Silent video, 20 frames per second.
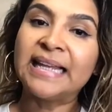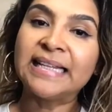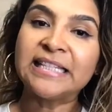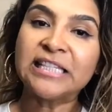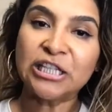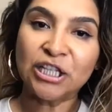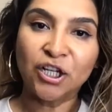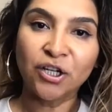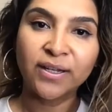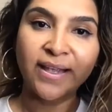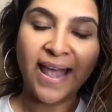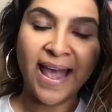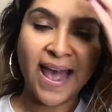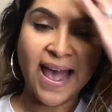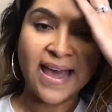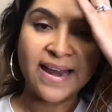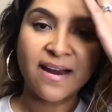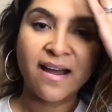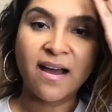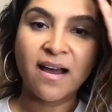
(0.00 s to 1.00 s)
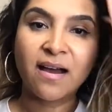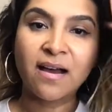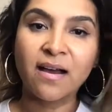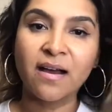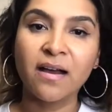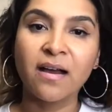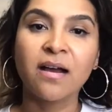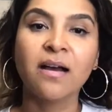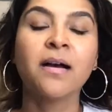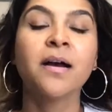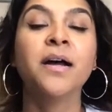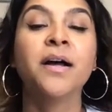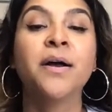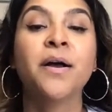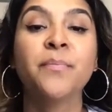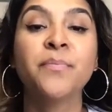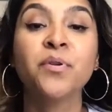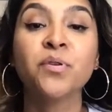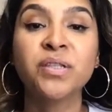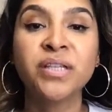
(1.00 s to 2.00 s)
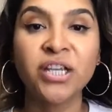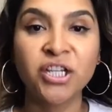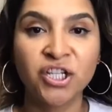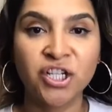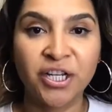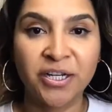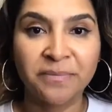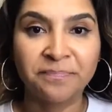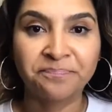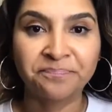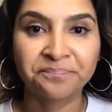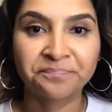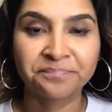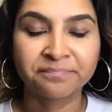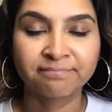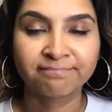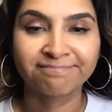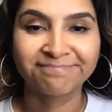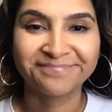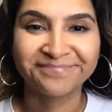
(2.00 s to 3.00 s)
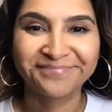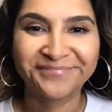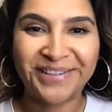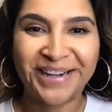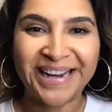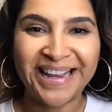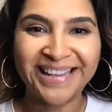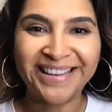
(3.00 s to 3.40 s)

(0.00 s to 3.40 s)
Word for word: let's look at a beautician right?